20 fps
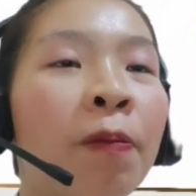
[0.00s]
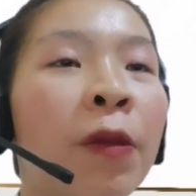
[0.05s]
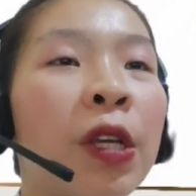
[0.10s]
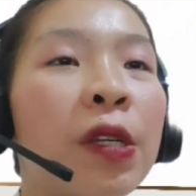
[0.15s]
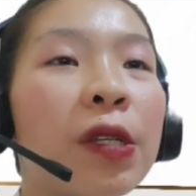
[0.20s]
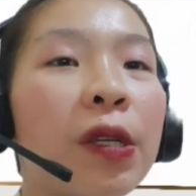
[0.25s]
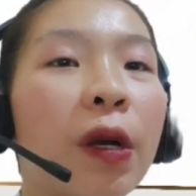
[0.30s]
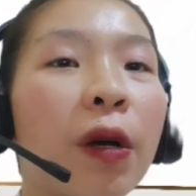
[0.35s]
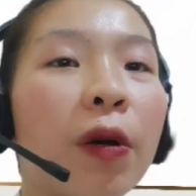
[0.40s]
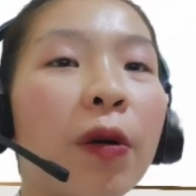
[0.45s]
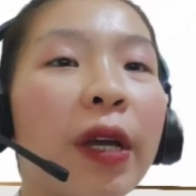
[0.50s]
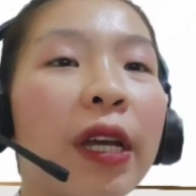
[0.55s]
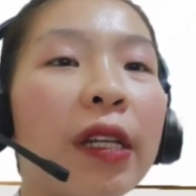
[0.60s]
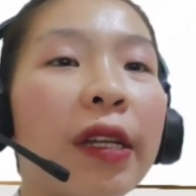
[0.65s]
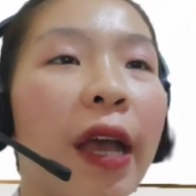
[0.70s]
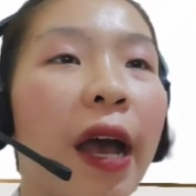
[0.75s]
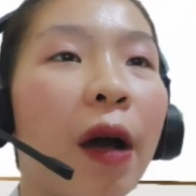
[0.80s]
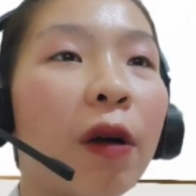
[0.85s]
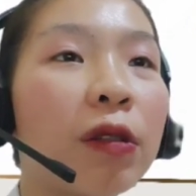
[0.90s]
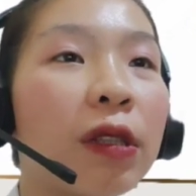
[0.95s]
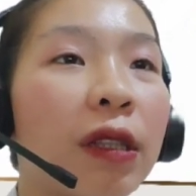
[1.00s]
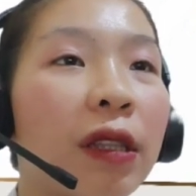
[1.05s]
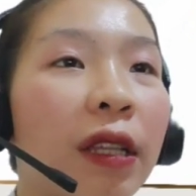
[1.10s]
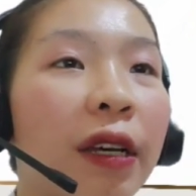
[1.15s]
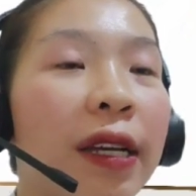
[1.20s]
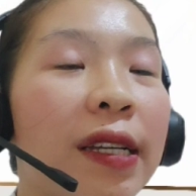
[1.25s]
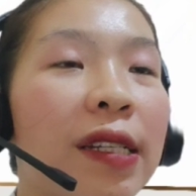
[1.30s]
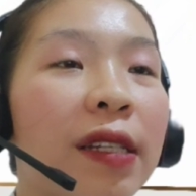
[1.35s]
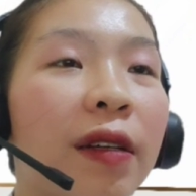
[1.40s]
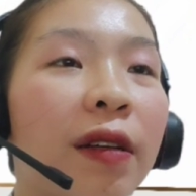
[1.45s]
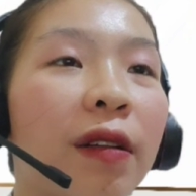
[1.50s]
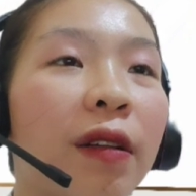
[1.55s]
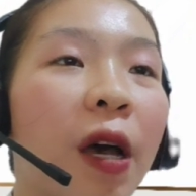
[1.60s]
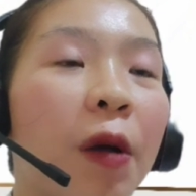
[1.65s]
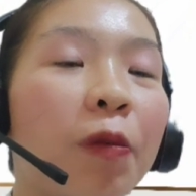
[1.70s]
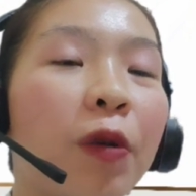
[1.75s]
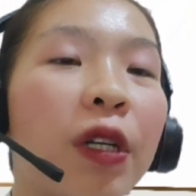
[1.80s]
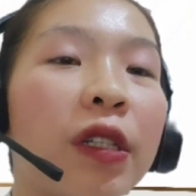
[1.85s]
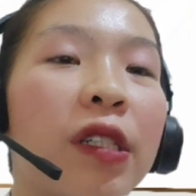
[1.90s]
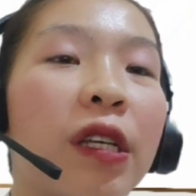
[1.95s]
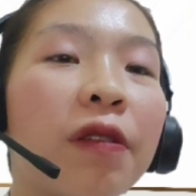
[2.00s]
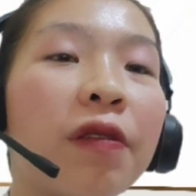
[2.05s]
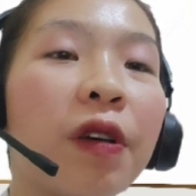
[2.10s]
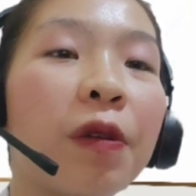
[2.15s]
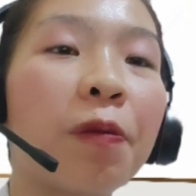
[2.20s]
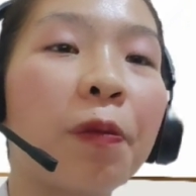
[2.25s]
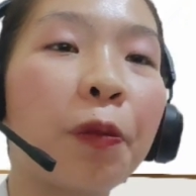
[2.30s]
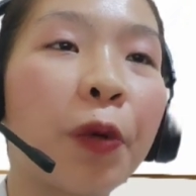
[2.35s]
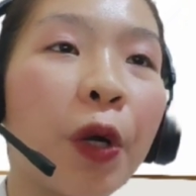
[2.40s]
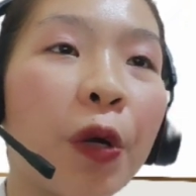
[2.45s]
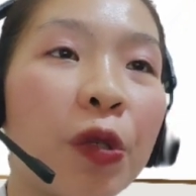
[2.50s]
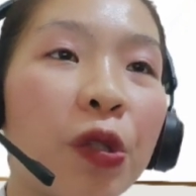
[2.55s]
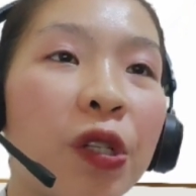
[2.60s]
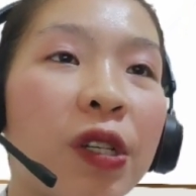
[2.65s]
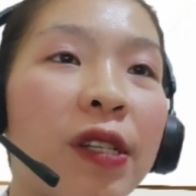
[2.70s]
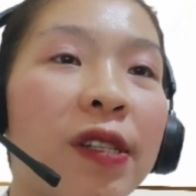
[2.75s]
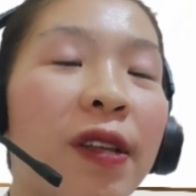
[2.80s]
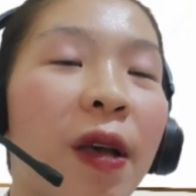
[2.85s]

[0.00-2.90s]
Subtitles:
So it outlines collaborative approaches